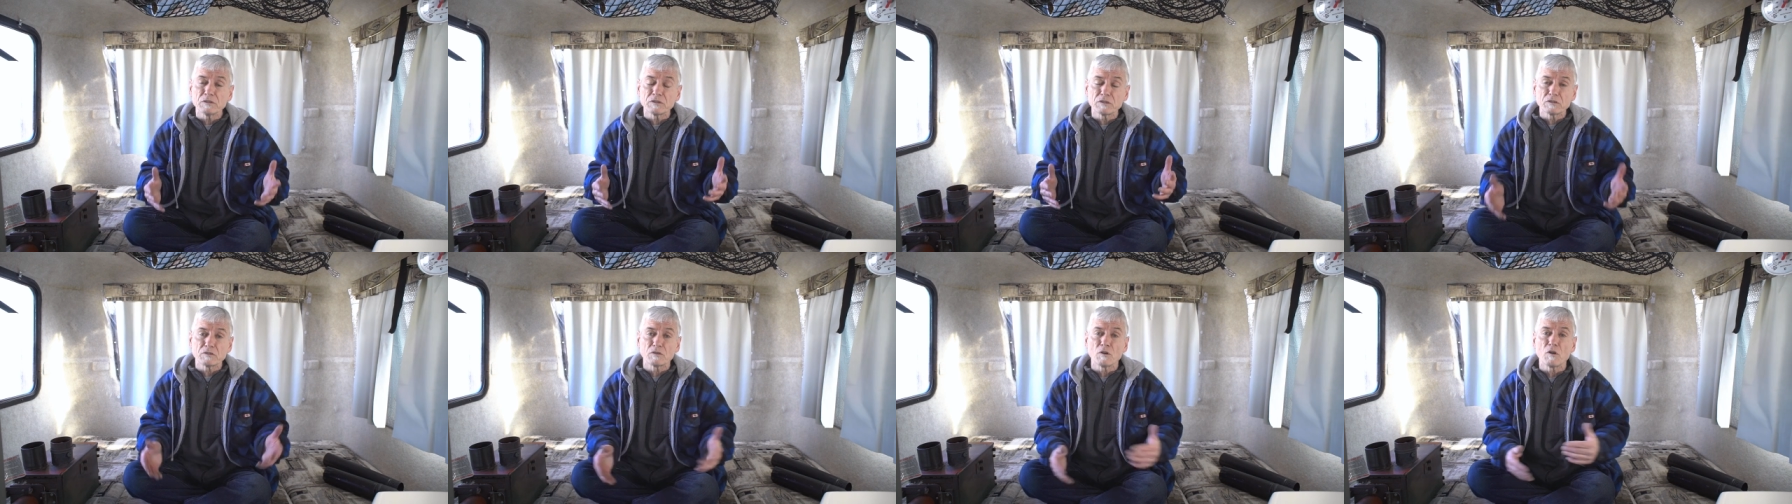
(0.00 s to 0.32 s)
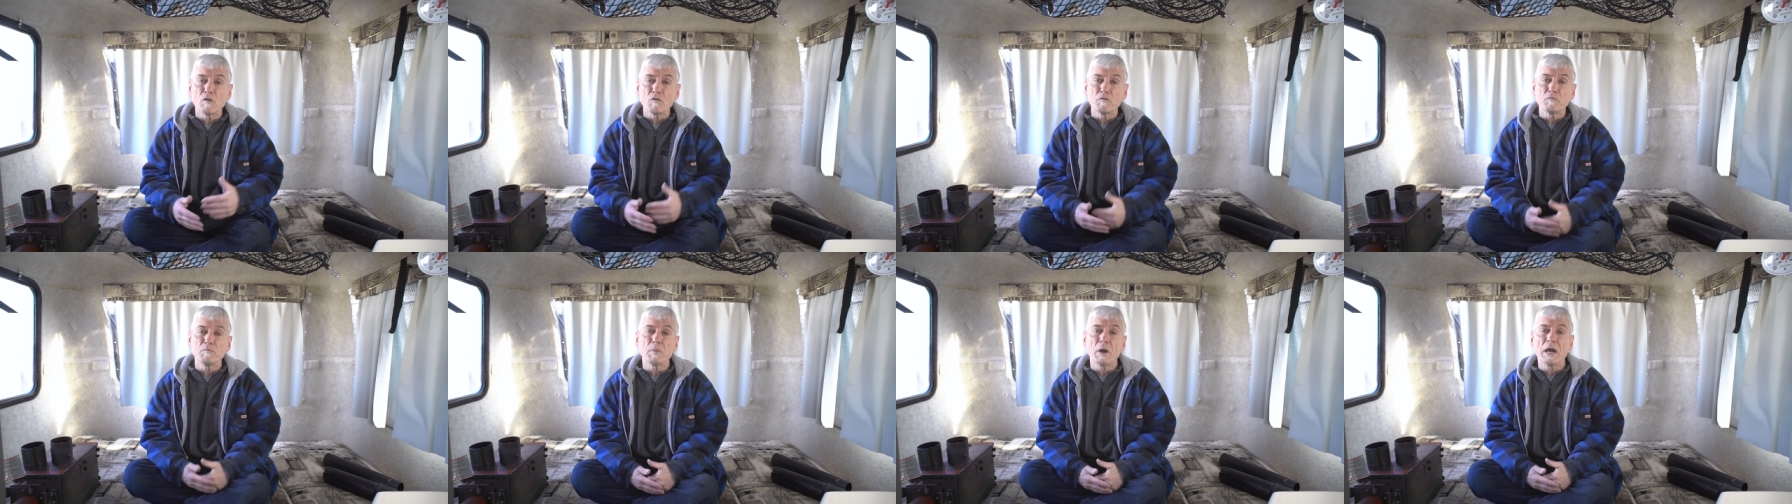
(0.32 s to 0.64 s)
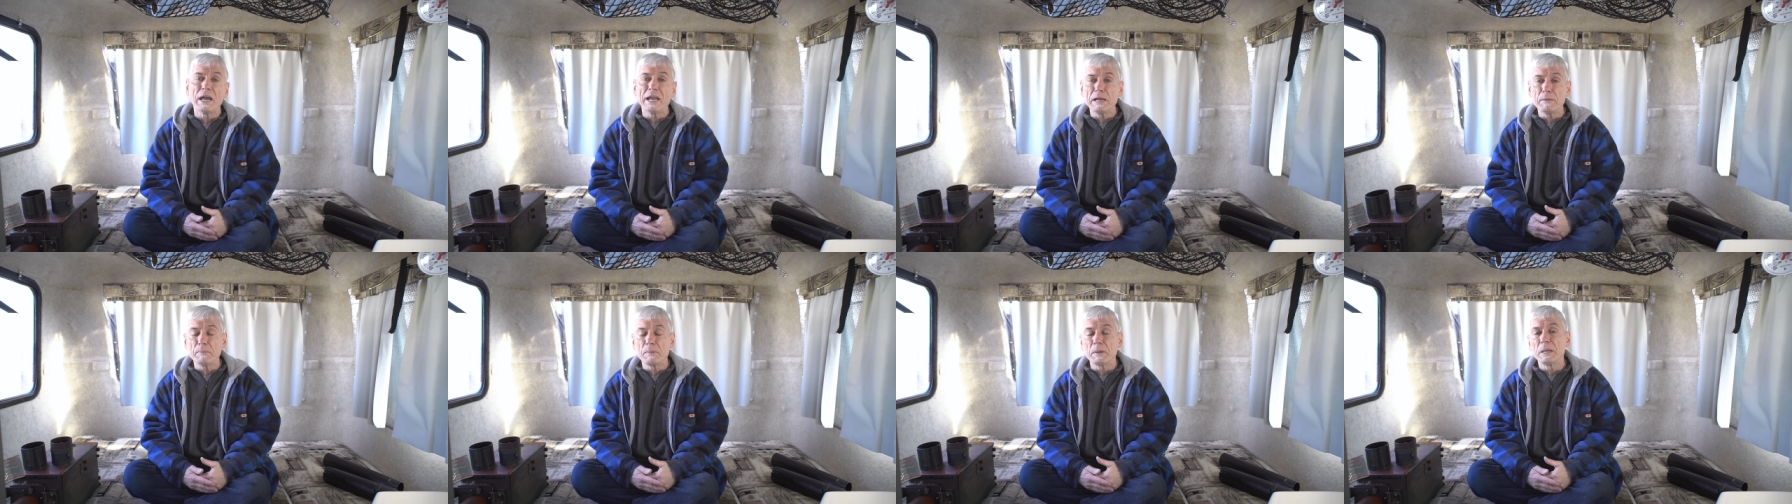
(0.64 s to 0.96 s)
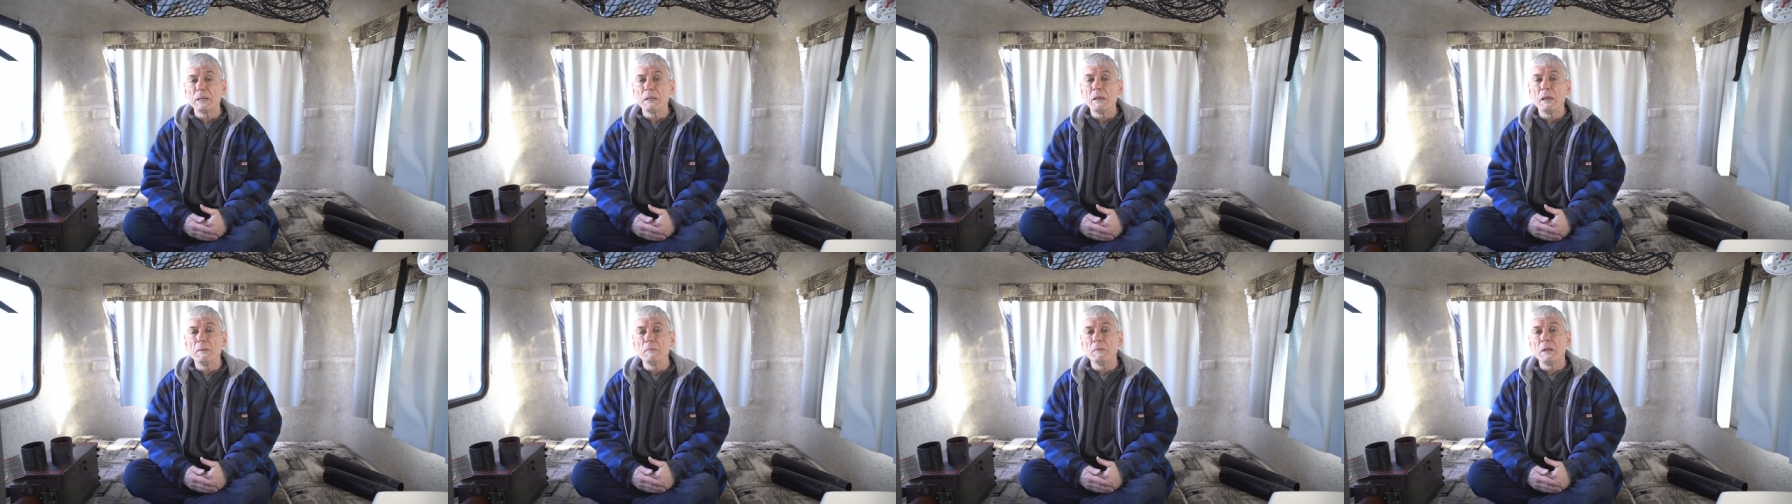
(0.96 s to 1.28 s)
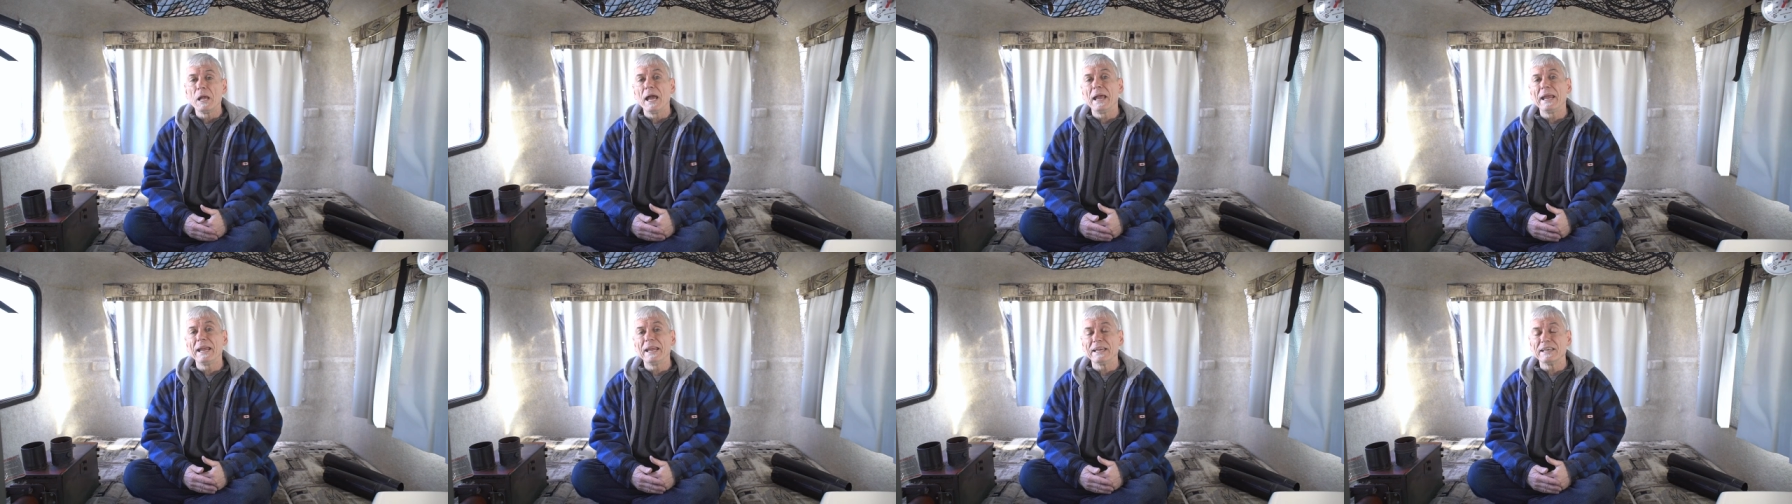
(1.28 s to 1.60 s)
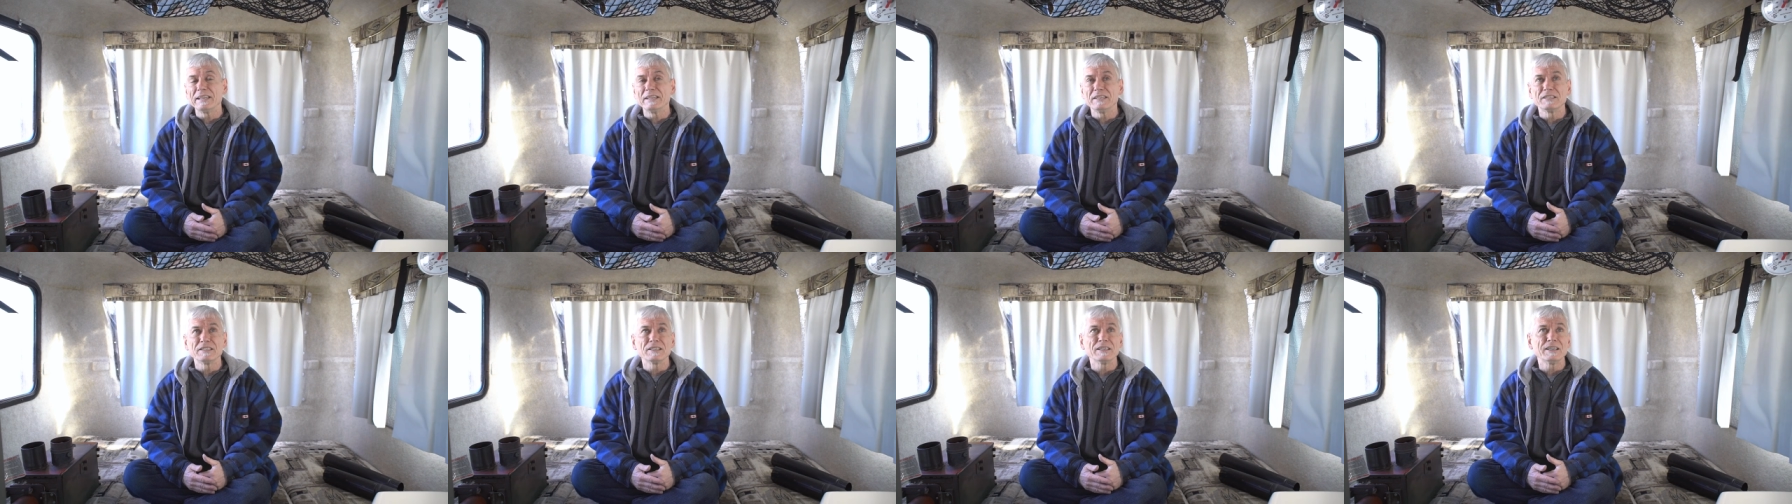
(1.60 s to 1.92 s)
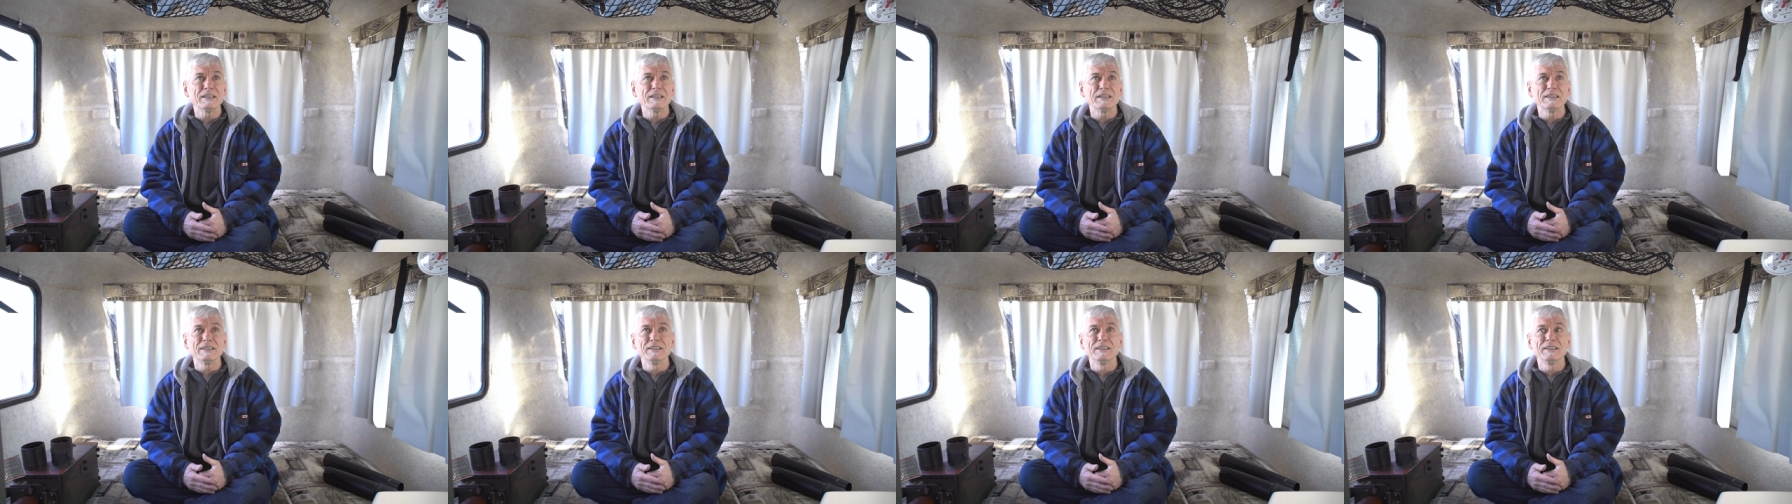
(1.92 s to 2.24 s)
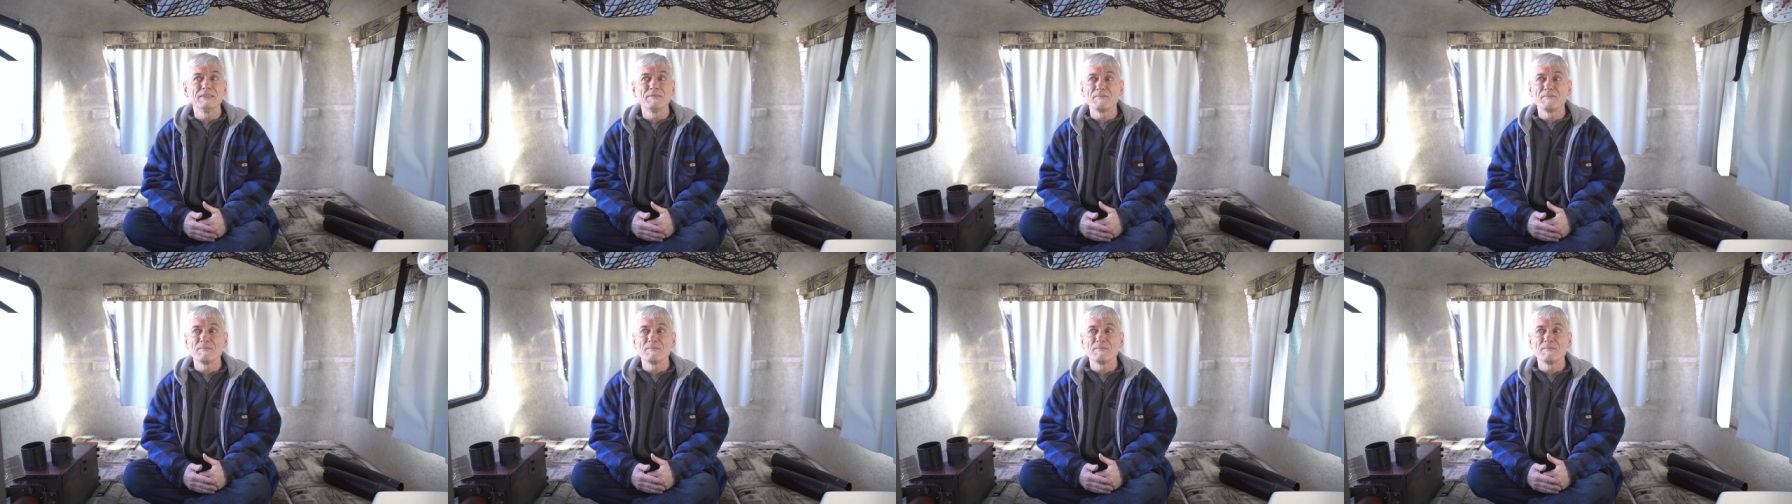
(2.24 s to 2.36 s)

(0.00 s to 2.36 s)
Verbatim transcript: stovepipe, and uh,